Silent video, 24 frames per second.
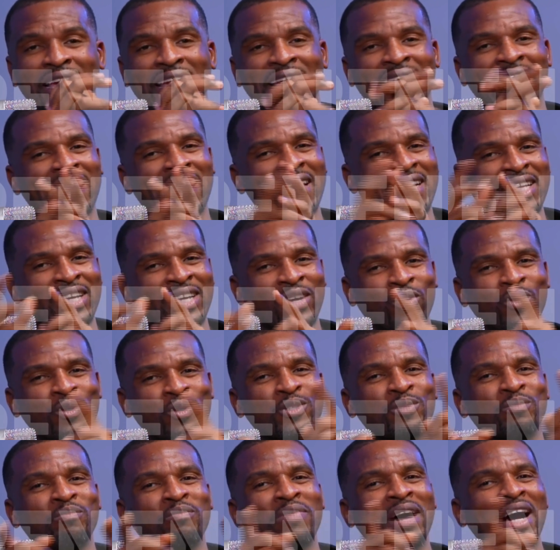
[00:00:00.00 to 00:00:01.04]
Again, it
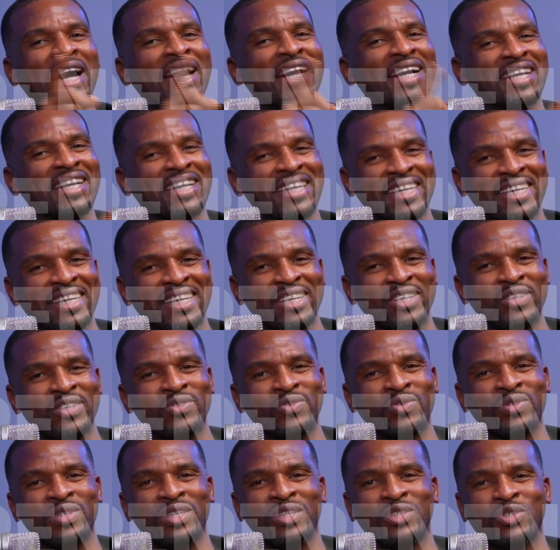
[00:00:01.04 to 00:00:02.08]
goes back
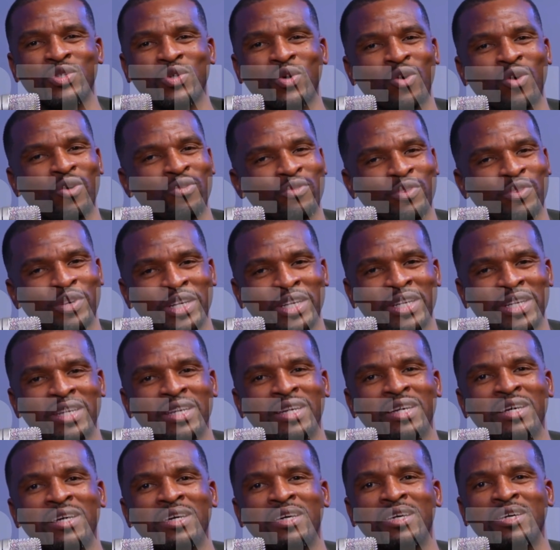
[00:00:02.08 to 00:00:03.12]
to discovering
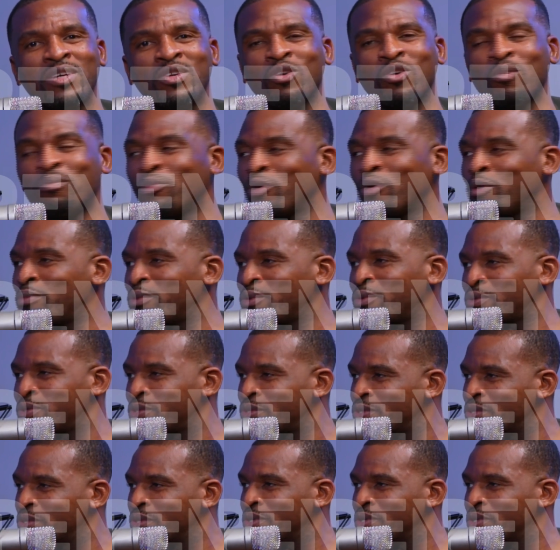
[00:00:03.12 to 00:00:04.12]
your purpose,